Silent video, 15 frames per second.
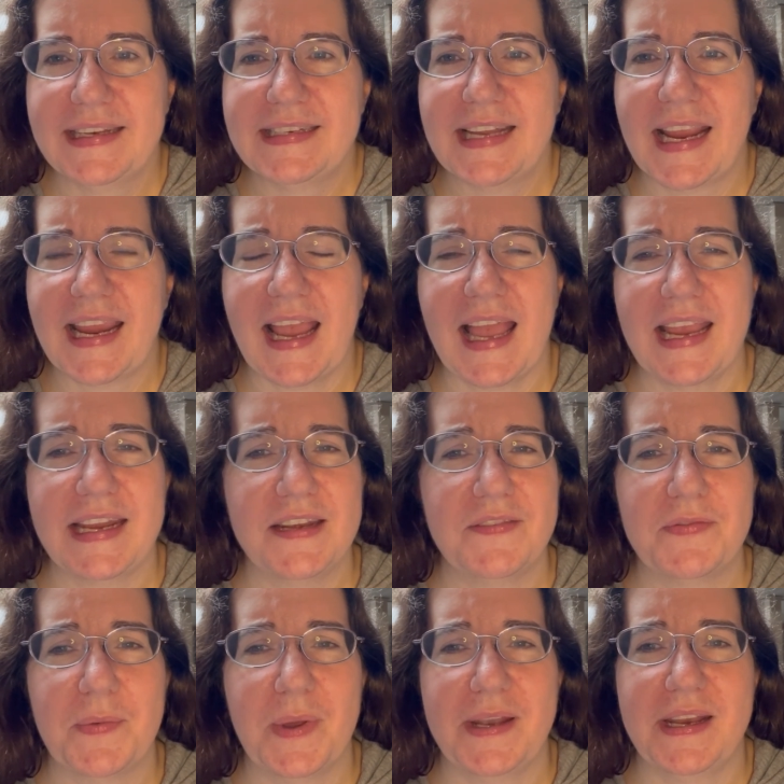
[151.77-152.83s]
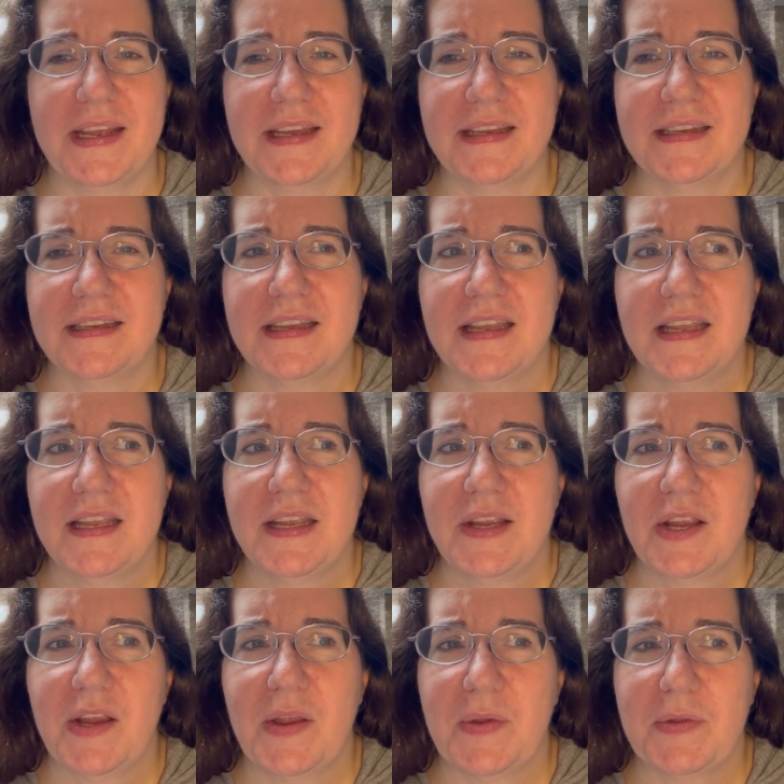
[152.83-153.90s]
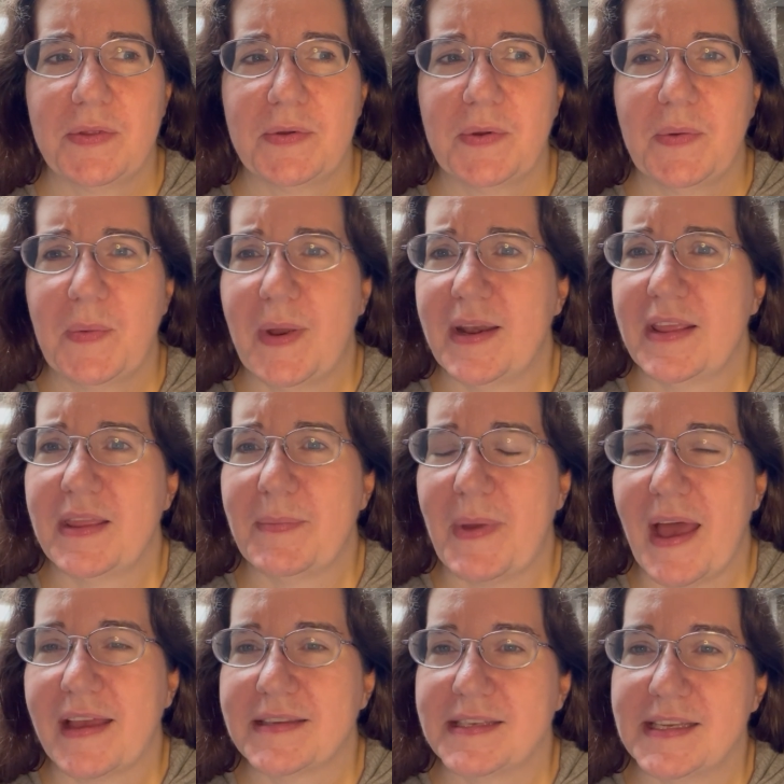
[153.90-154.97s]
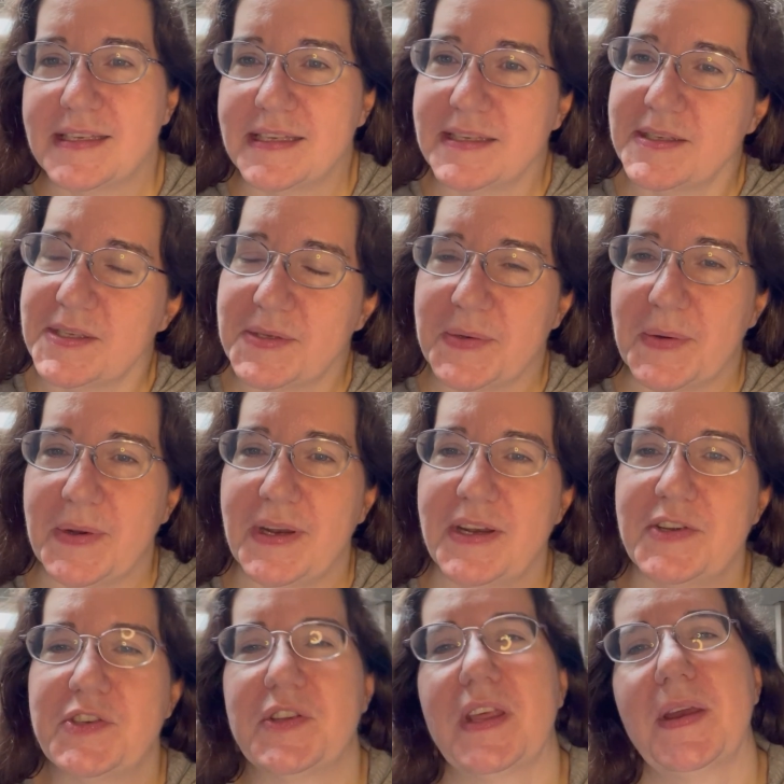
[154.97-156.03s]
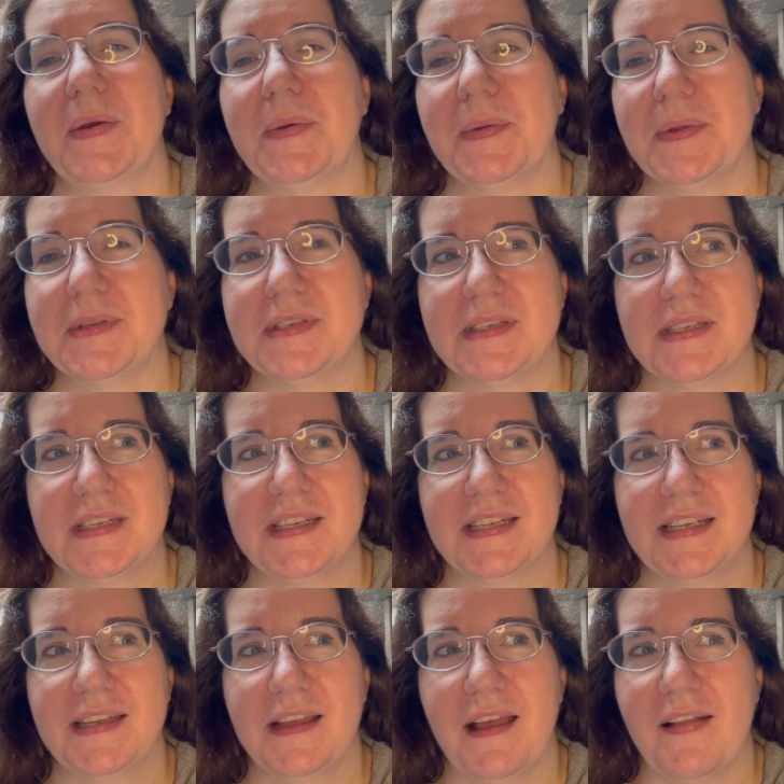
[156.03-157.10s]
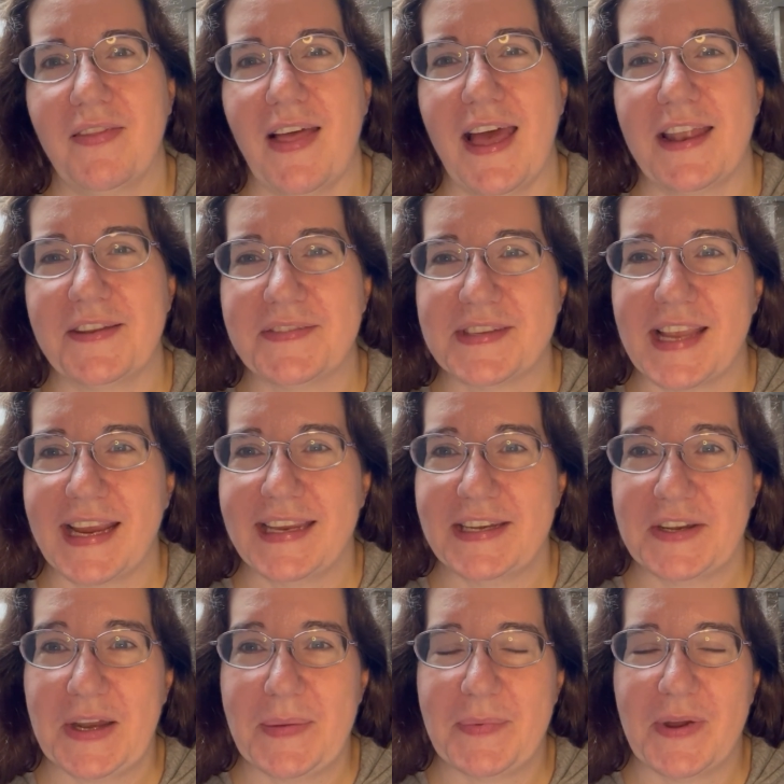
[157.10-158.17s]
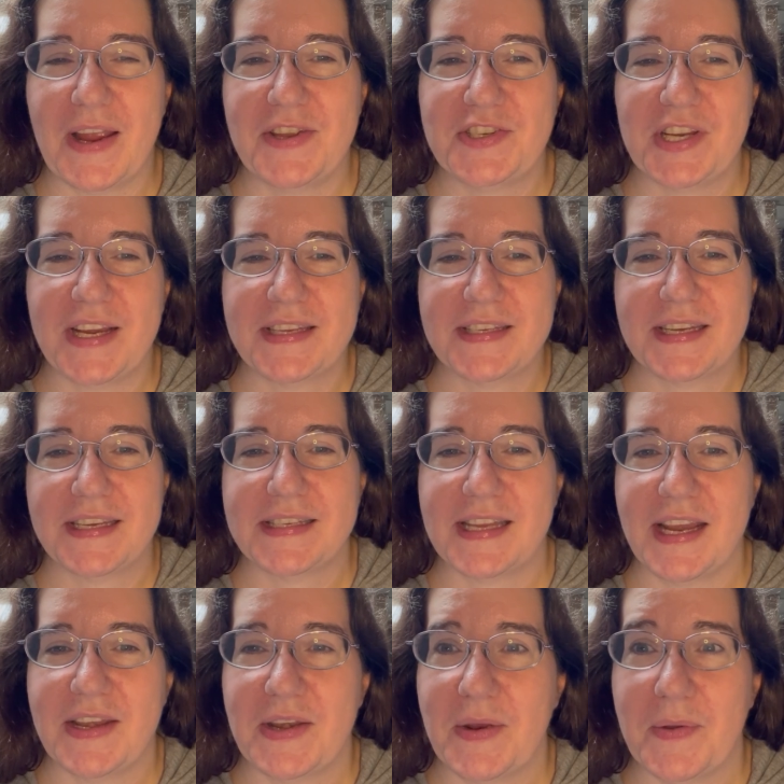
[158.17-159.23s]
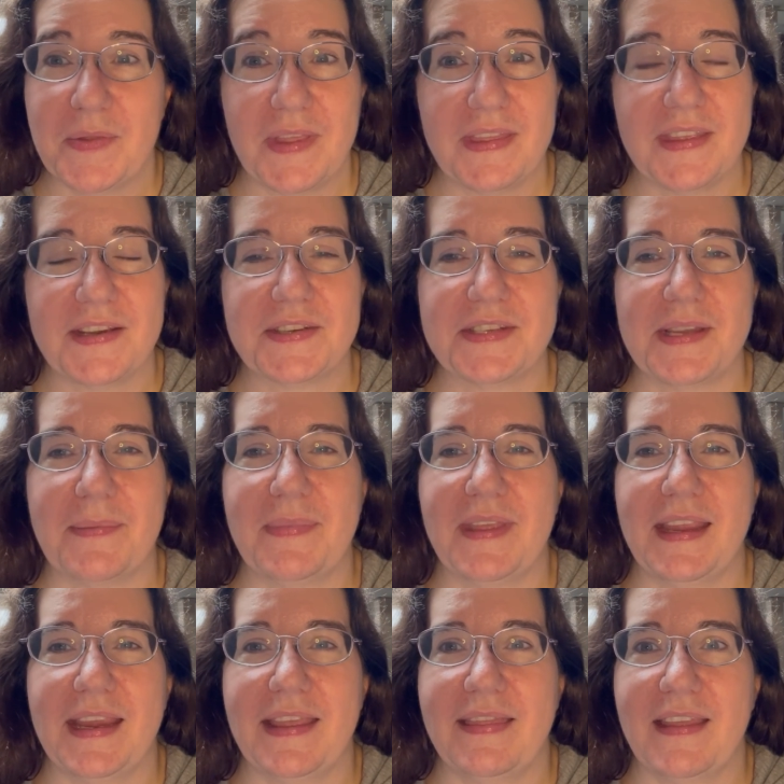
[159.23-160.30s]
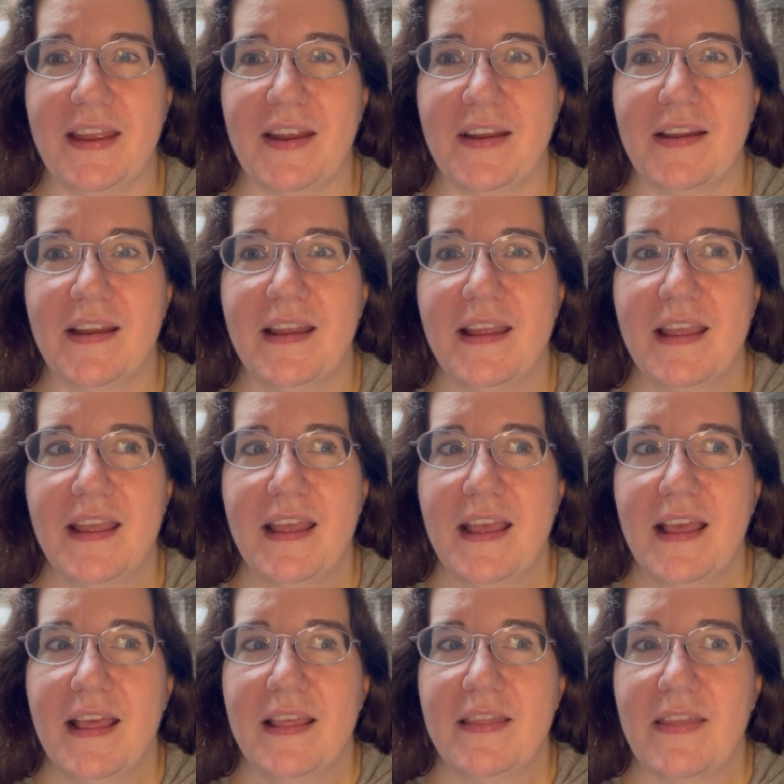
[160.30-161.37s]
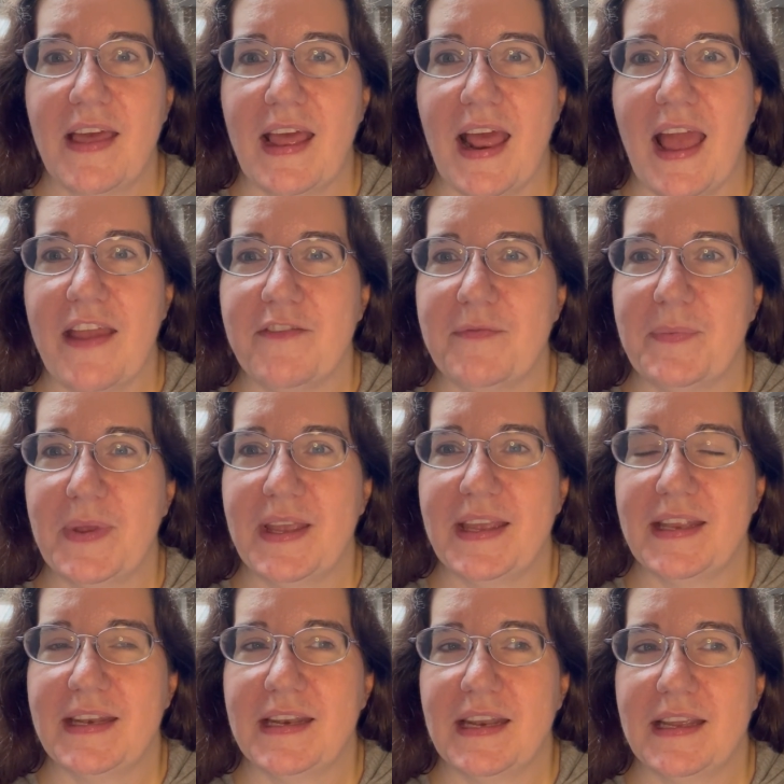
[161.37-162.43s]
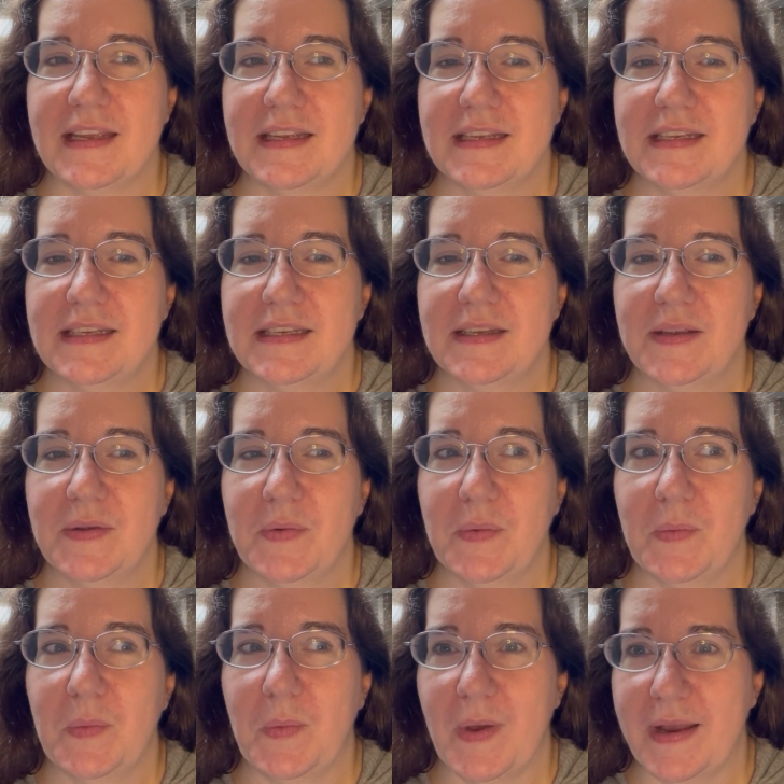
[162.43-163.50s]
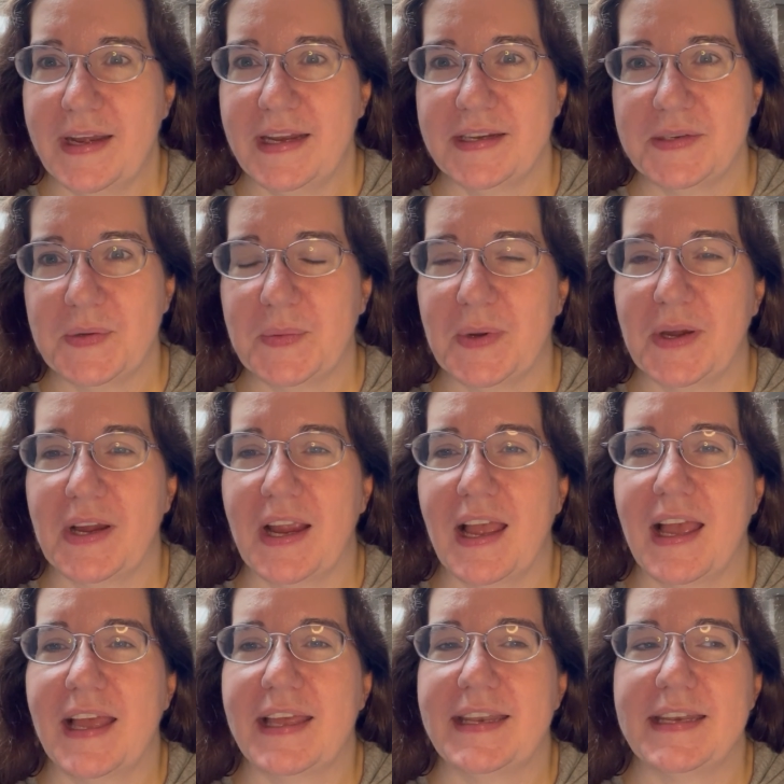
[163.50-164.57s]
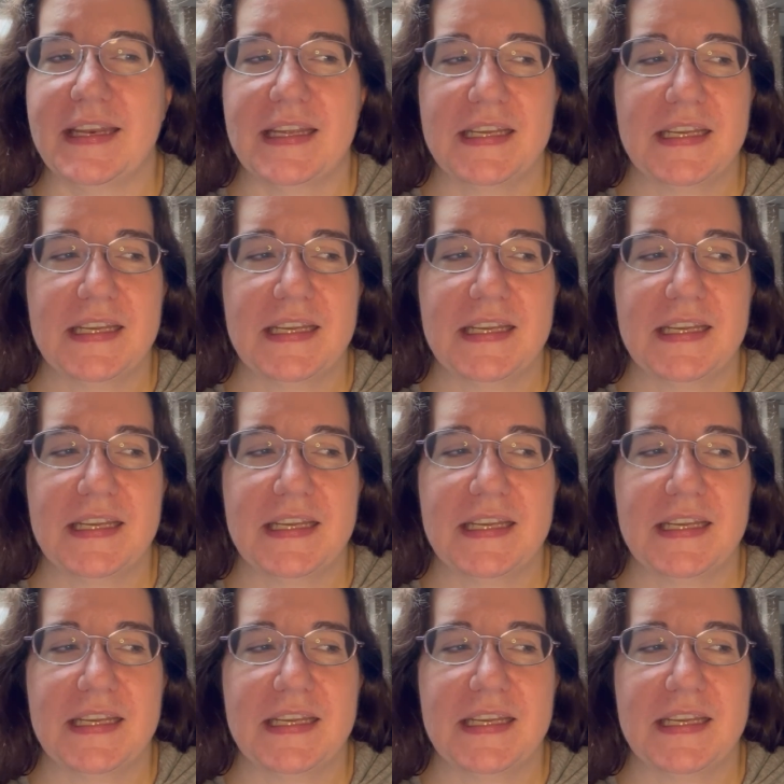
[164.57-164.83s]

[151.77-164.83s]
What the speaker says: I kind of want to go through one of the boxes in storage that holds a lot of secondary projects, because I know that there's something in there that I've been wanting to work on,